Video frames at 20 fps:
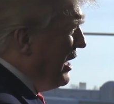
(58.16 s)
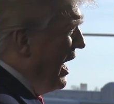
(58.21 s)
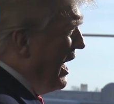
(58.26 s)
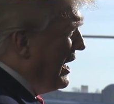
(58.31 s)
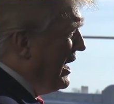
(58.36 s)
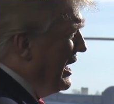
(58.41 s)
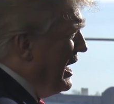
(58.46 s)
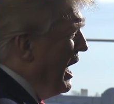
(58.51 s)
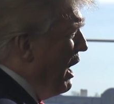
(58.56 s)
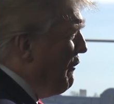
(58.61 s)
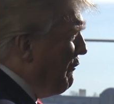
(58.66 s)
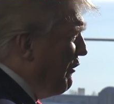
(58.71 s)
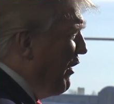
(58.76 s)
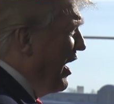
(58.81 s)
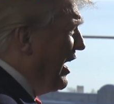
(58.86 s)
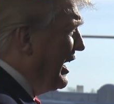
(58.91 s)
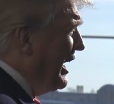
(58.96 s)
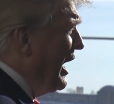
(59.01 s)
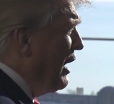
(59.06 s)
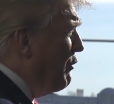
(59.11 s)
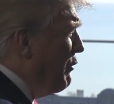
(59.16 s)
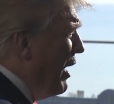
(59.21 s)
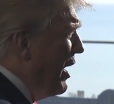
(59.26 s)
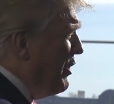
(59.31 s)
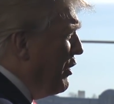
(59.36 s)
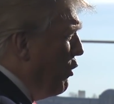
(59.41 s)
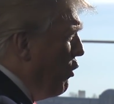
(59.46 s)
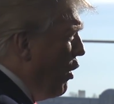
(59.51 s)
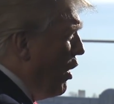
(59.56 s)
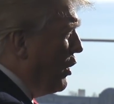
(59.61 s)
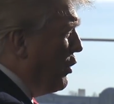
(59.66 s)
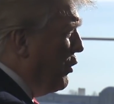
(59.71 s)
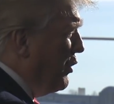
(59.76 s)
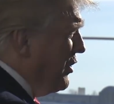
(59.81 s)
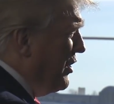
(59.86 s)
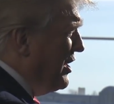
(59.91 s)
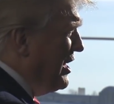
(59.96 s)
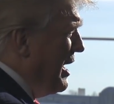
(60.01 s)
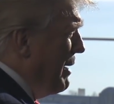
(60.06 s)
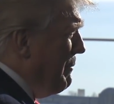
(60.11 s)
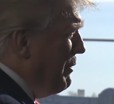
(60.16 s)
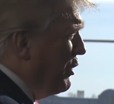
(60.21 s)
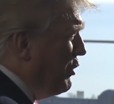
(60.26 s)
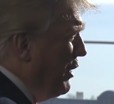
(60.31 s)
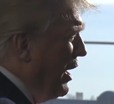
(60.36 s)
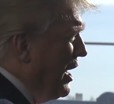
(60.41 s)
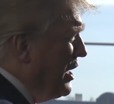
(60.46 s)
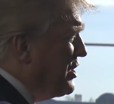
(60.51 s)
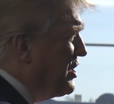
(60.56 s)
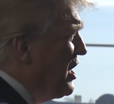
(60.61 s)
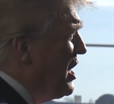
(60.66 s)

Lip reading: DACA now, frankly, I'd rather work with the Democrats.